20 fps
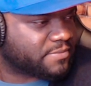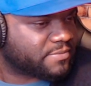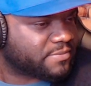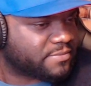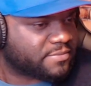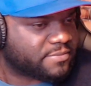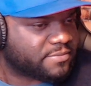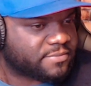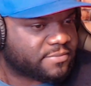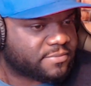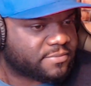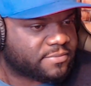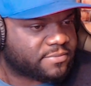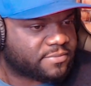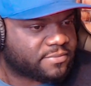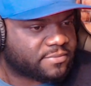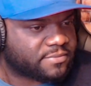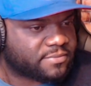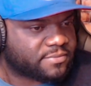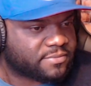
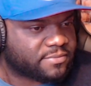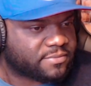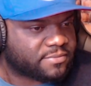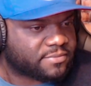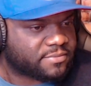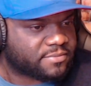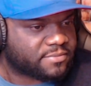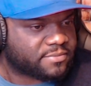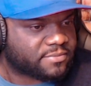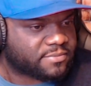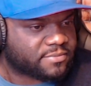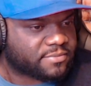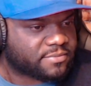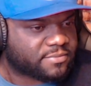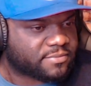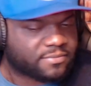(no one is talking)